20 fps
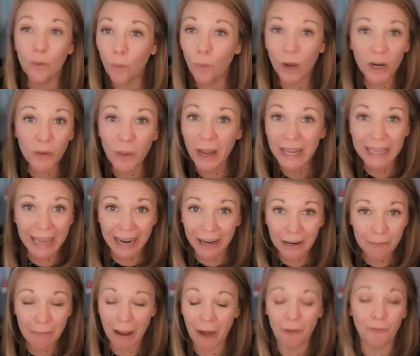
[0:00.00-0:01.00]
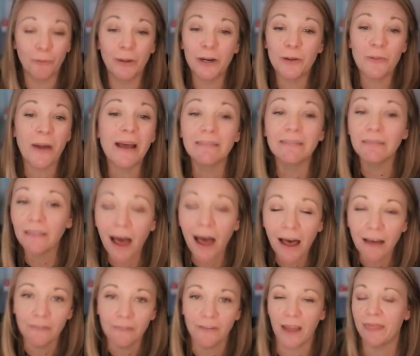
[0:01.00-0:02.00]
What do I care about? What do I
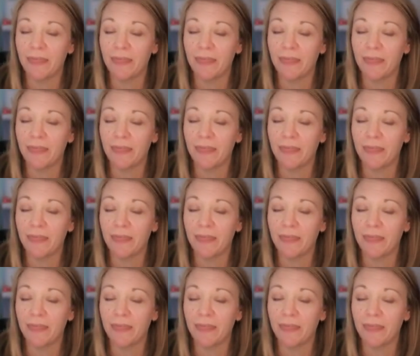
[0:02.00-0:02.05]
love?